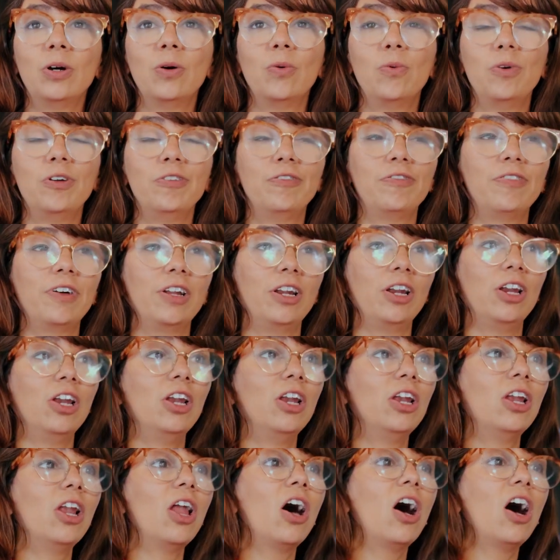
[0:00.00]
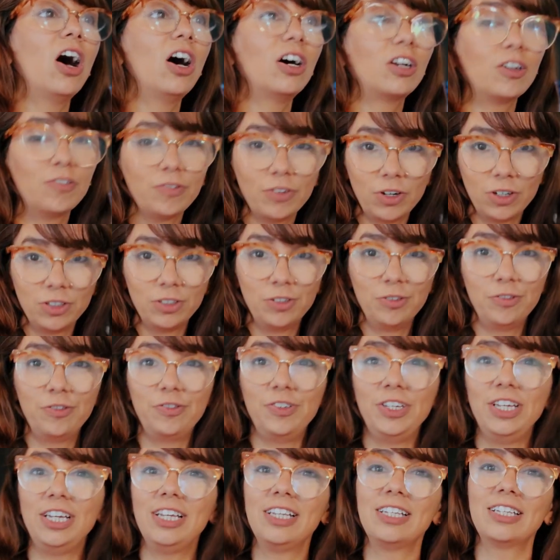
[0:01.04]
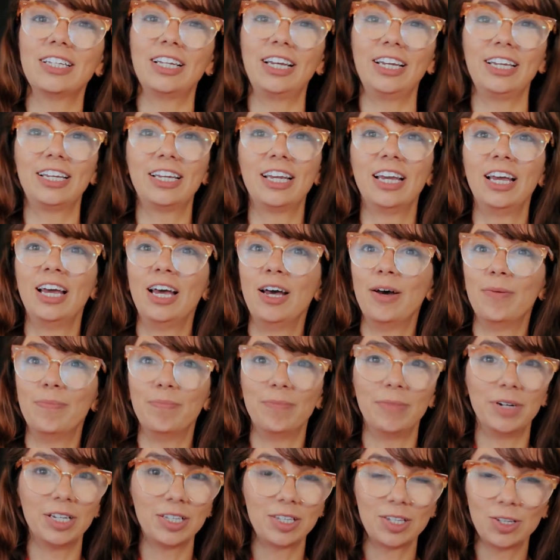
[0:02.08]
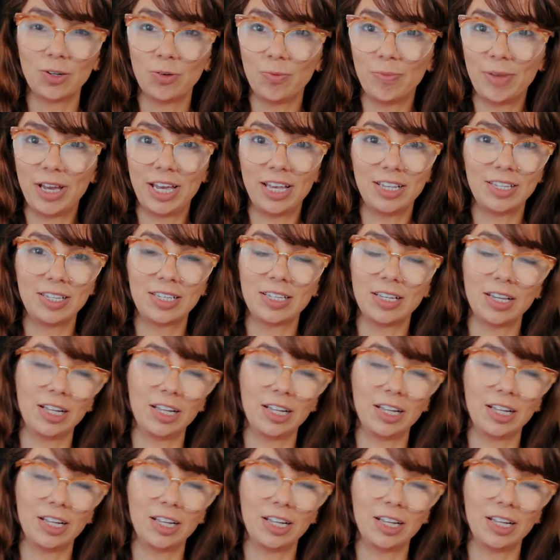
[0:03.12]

with a lot of other things like muscle mass,